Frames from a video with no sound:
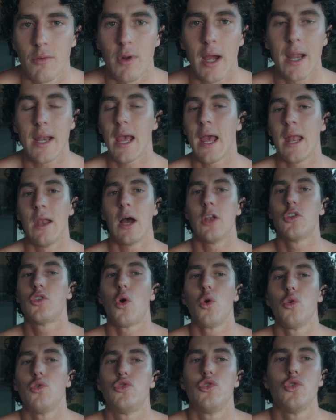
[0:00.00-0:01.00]
right? And I
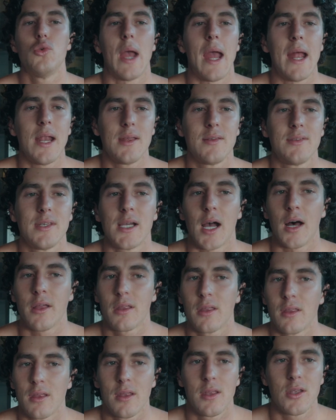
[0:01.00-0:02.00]
don't do anything
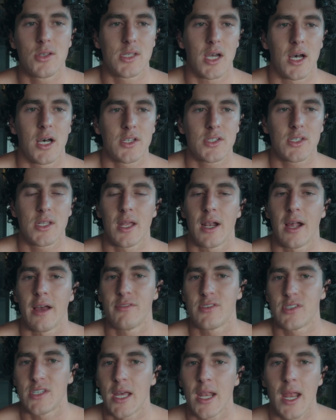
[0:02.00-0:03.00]
other than the task that
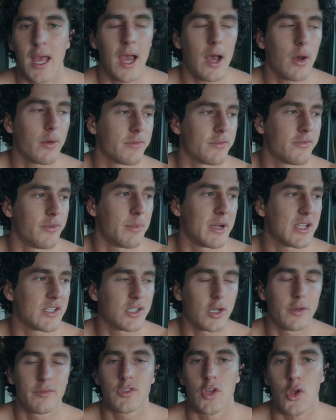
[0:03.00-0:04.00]
I've set out for
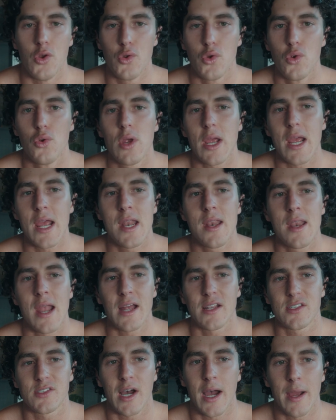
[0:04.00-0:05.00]
myself to do in
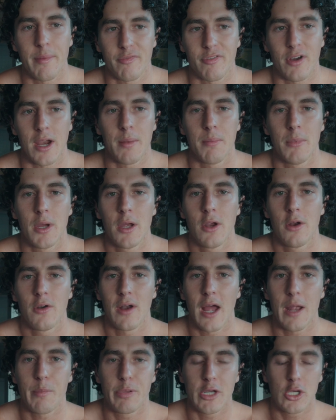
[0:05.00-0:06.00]
that time frame,
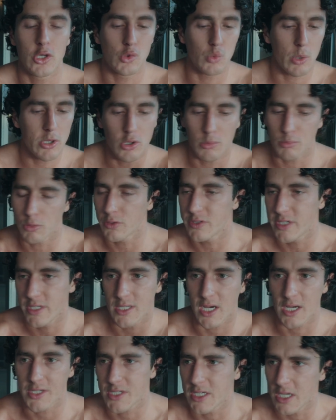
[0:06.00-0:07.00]
right? Because when you're
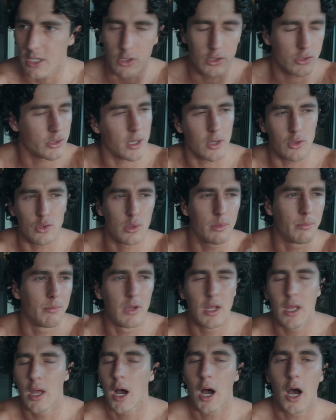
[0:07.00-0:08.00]
multitasking, you're trying to do
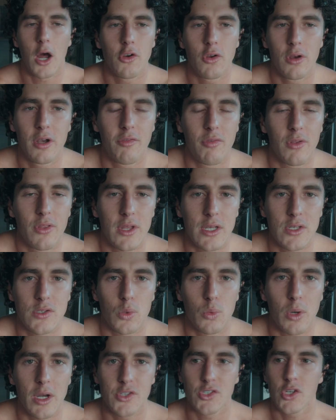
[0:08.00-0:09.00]
100 different things at
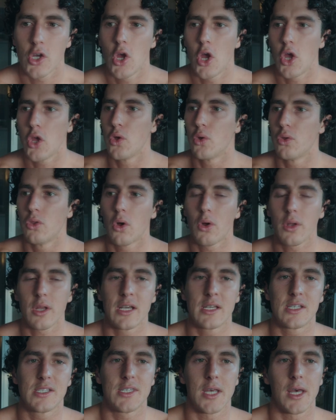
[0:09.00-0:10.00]
once, you're not
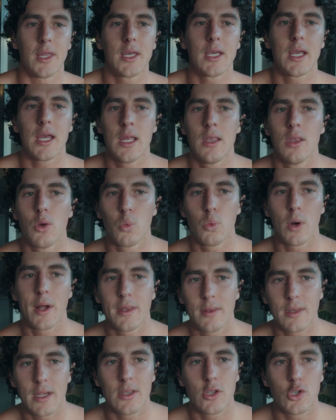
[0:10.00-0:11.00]
excelling in the
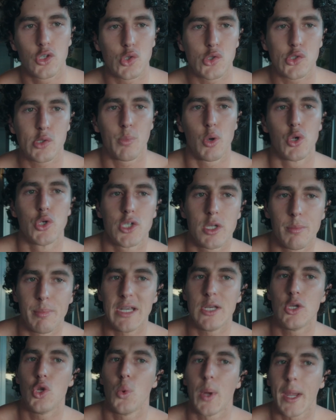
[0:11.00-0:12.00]
one thing that you're supposed to be
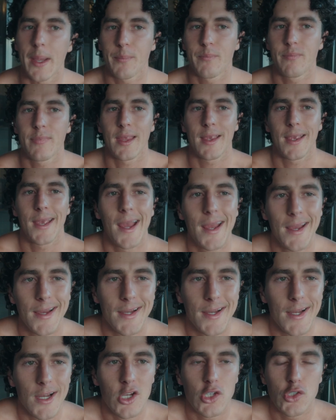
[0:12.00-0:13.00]
doing, okay?
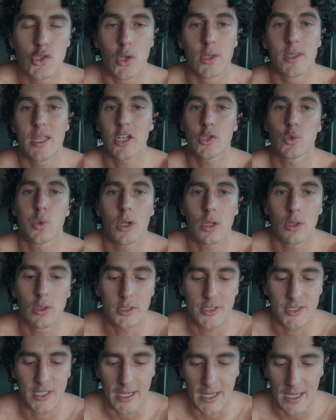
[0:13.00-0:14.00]
So that's what it
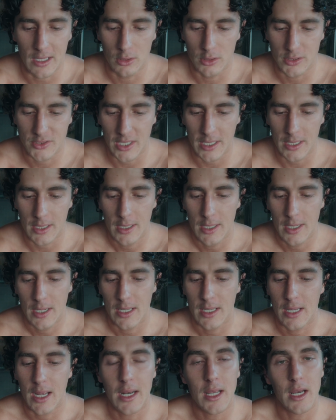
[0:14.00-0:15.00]
looks like. It looks like
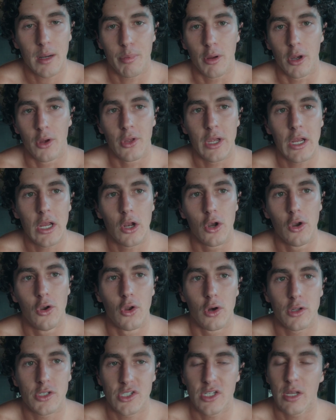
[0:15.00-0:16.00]
getting up early,
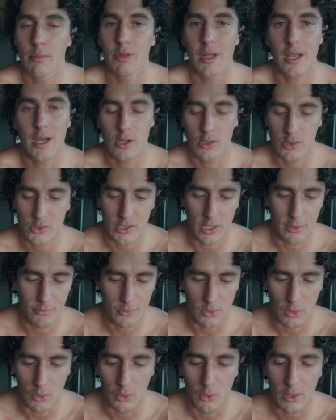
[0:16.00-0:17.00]
not stimulating yourself
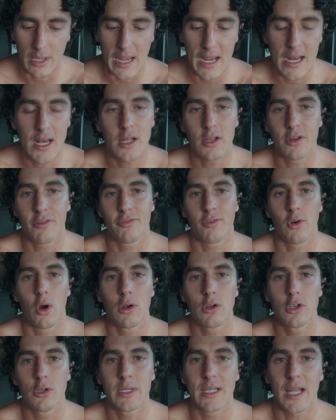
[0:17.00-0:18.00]
at all, eating the
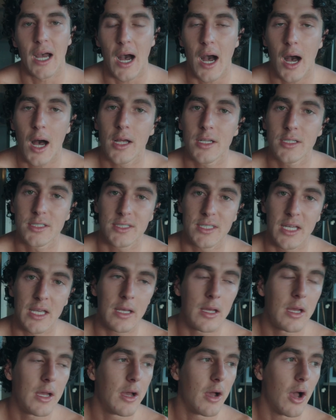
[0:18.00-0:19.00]
frog, doing the hardest
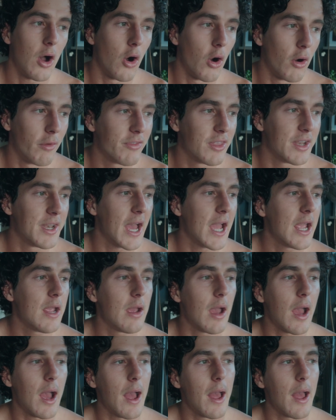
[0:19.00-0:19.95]
thing of the day.